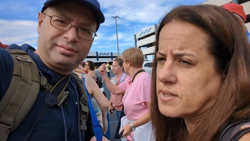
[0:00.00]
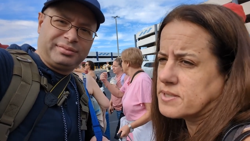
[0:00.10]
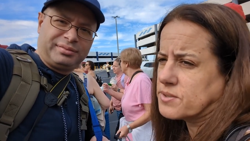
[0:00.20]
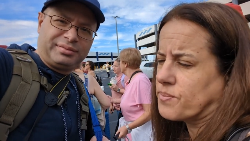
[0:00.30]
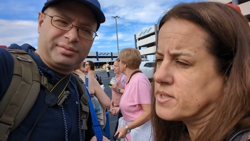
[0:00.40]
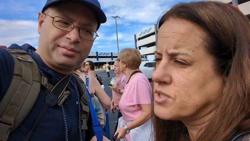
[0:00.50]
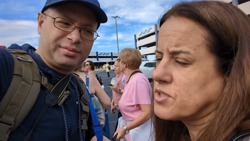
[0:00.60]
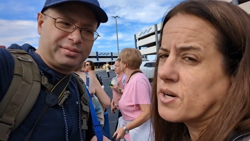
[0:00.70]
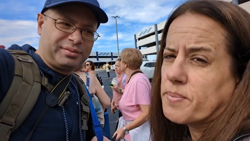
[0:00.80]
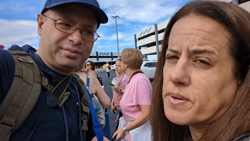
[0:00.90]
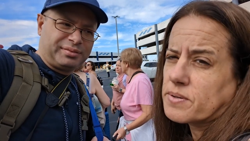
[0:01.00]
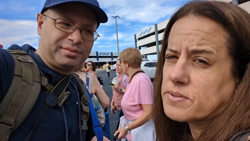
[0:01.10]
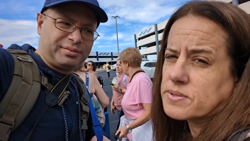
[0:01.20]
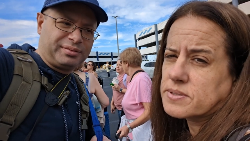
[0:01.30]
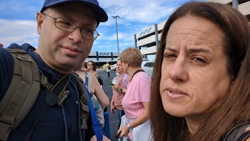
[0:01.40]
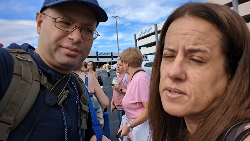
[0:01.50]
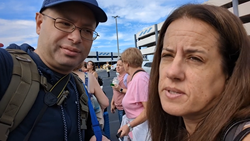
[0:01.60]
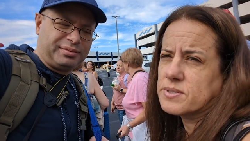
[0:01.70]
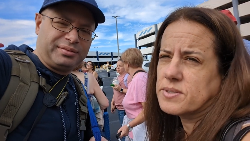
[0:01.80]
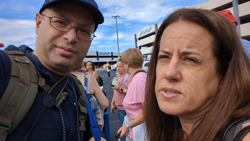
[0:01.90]
Speaker 1: They switched terminals. So
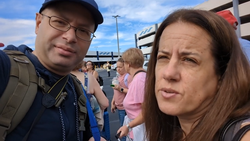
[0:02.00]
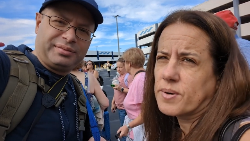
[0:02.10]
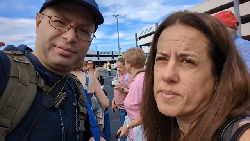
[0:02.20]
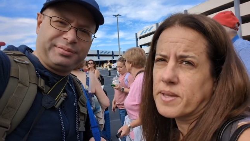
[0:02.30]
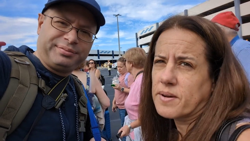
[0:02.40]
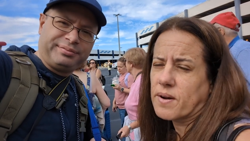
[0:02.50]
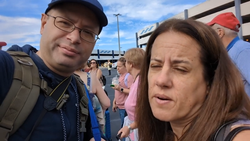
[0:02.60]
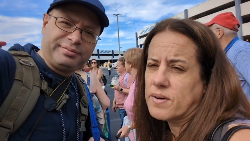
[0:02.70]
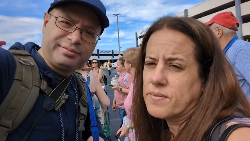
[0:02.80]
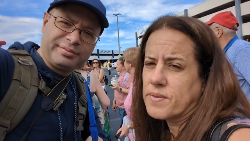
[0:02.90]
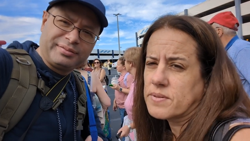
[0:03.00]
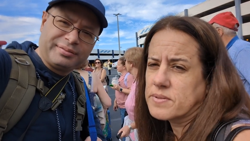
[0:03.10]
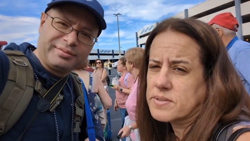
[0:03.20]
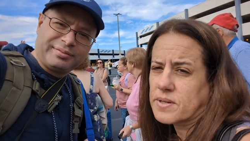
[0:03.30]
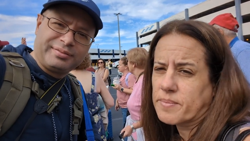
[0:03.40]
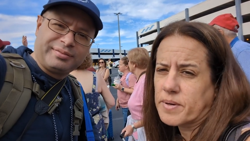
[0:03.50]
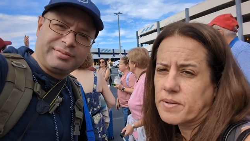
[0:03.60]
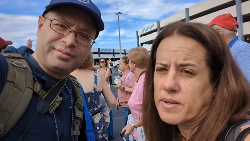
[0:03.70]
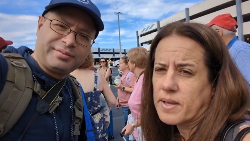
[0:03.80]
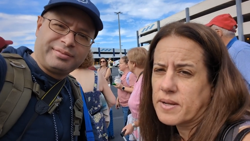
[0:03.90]
this is normally a Carnival
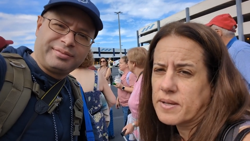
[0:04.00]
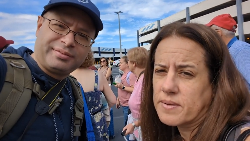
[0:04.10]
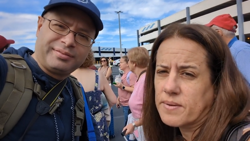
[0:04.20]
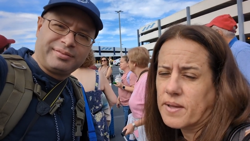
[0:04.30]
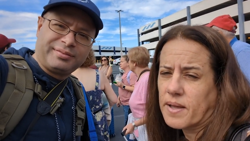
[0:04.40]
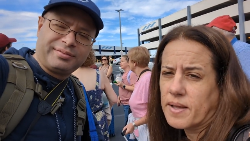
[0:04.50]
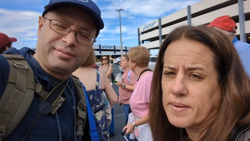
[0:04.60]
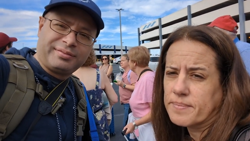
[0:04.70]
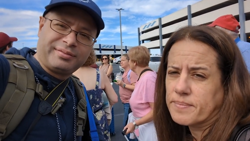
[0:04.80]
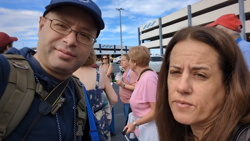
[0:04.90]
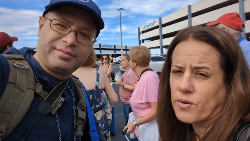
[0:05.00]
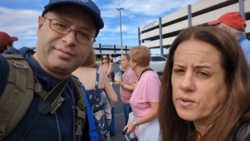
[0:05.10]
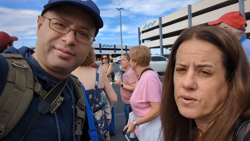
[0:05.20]
terminal, not a um, Royal